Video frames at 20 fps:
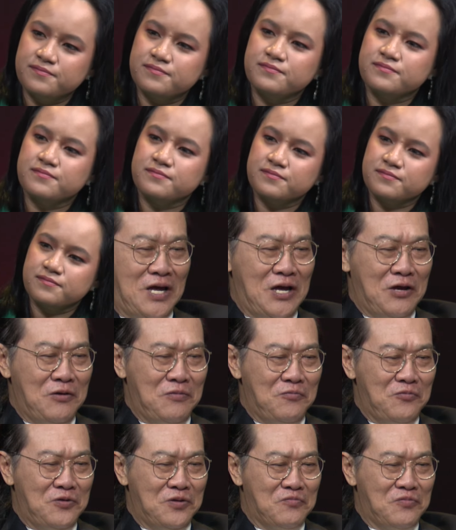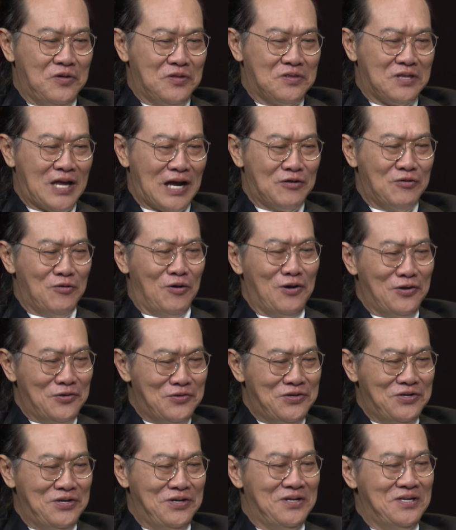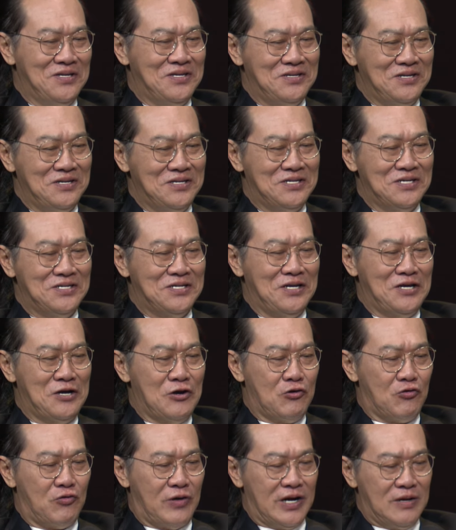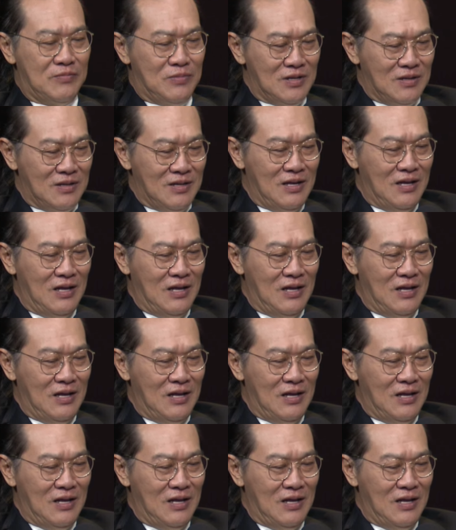Today, with technology, it's just incredible.